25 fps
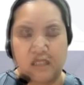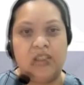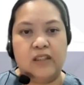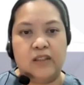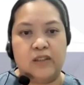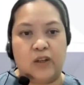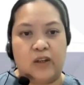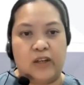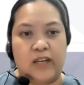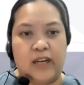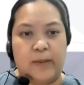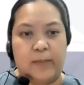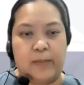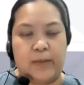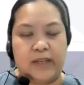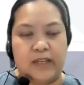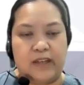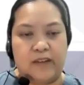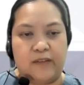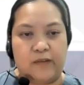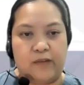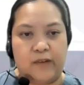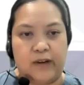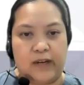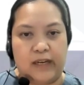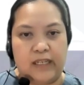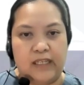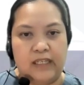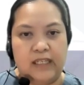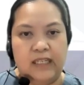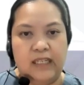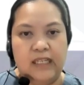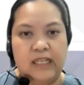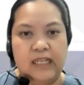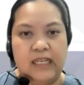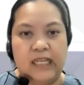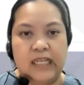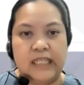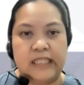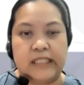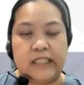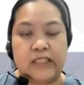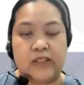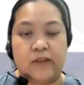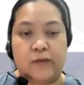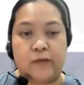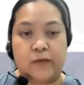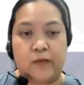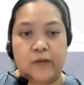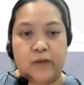Norepinephrine is
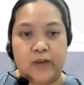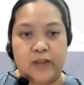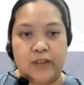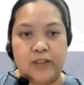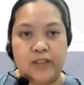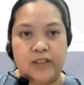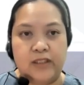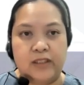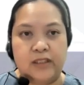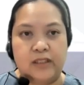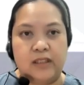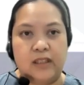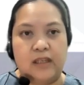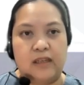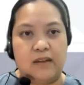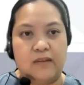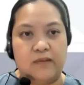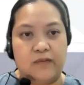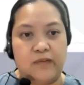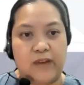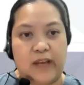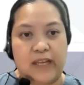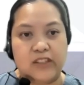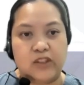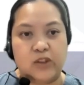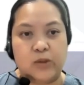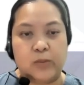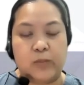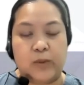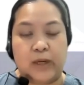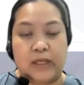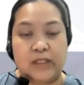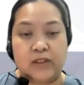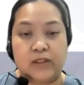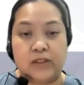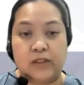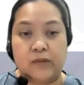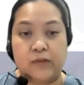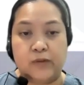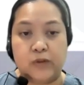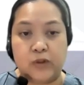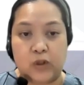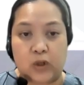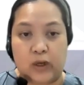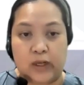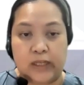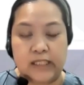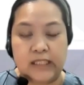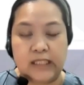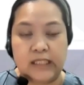the first vasopressor of
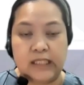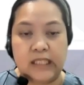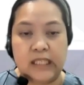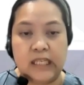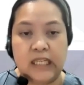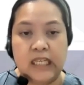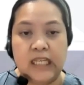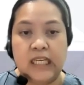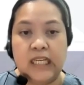choice